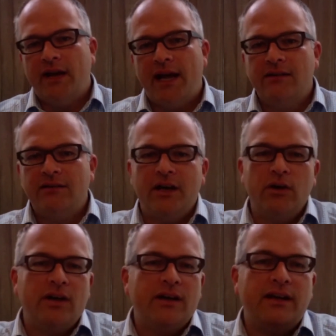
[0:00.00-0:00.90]
And
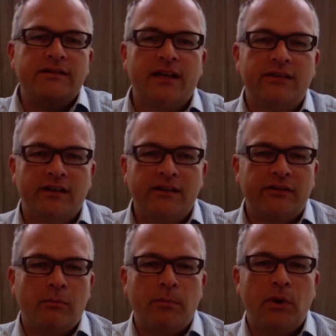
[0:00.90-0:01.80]
it takes,
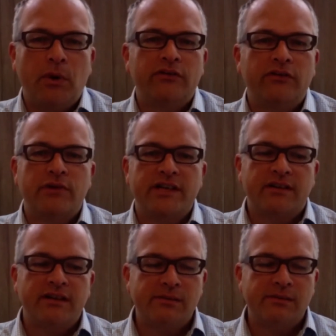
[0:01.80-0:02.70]
there's a personal risk,
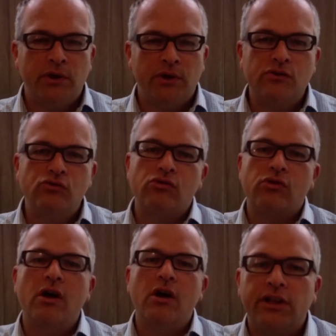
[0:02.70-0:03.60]
there's a personal
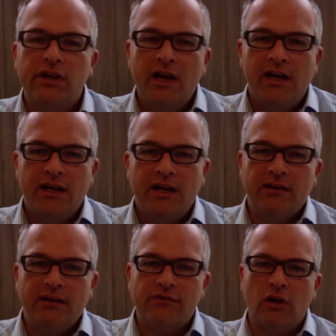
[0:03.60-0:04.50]
growth
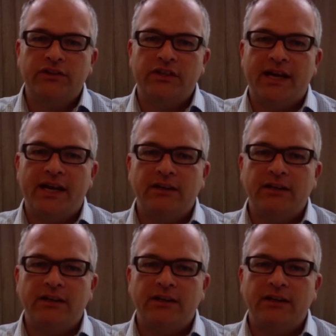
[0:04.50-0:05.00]
involved in that.